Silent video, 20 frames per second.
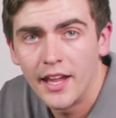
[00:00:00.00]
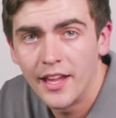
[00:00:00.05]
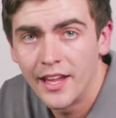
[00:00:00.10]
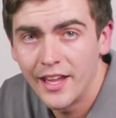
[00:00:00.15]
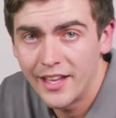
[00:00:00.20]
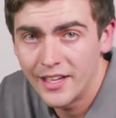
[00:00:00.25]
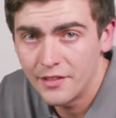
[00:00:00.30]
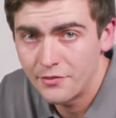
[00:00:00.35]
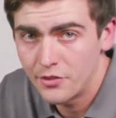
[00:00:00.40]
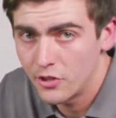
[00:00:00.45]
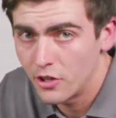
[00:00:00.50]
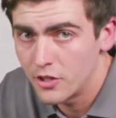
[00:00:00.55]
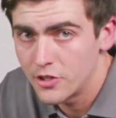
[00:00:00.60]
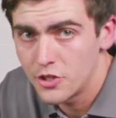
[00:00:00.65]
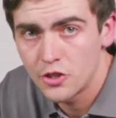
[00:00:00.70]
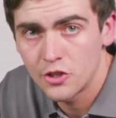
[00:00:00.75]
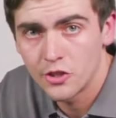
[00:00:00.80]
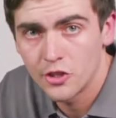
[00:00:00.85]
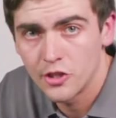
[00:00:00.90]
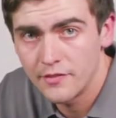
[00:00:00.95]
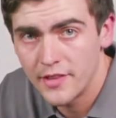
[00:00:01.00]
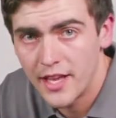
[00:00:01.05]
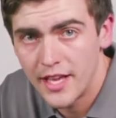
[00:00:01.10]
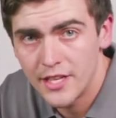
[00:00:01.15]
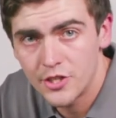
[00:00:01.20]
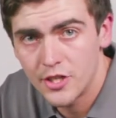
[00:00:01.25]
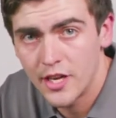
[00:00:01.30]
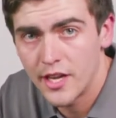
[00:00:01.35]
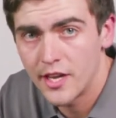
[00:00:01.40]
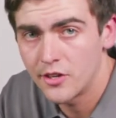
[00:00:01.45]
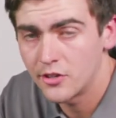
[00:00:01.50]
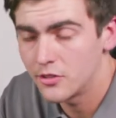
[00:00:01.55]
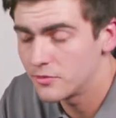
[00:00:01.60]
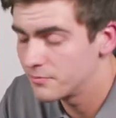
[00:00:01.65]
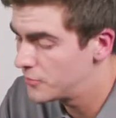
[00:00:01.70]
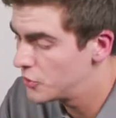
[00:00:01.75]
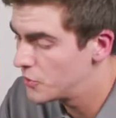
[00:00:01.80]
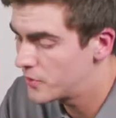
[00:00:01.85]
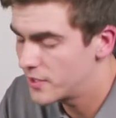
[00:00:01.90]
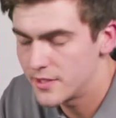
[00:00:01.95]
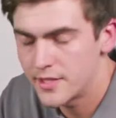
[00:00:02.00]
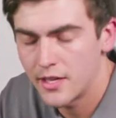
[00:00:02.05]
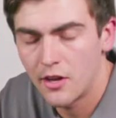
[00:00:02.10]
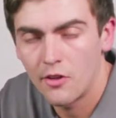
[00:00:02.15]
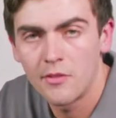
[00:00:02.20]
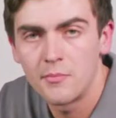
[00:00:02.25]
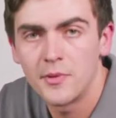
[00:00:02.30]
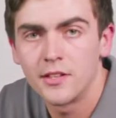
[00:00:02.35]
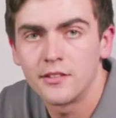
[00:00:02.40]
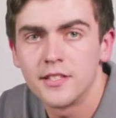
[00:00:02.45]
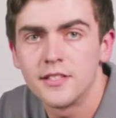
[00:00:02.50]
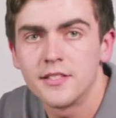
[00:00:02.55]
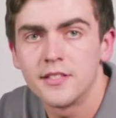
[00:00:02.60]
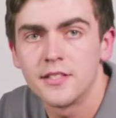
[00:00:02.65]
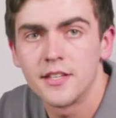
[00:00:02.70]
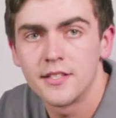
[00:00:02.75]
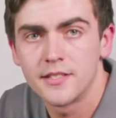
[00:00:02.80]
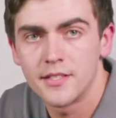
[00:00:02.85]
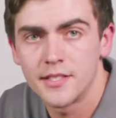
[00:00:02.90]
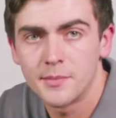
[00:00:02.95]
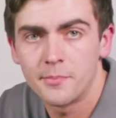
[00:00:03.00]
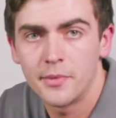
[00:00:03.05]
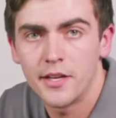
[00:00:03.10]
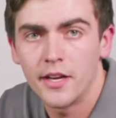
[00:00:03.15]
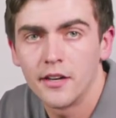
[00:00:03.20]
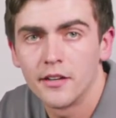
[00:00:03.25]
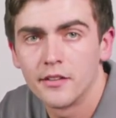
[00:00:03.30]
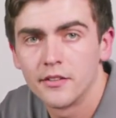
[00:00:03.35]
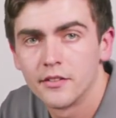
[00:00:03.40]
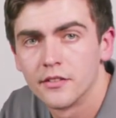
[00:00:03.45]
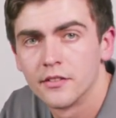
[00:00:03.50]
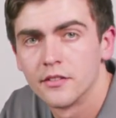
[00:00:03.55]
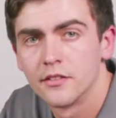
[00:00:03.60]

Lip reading: And if you're unsure of that channel, you can tell them to list it as a spare.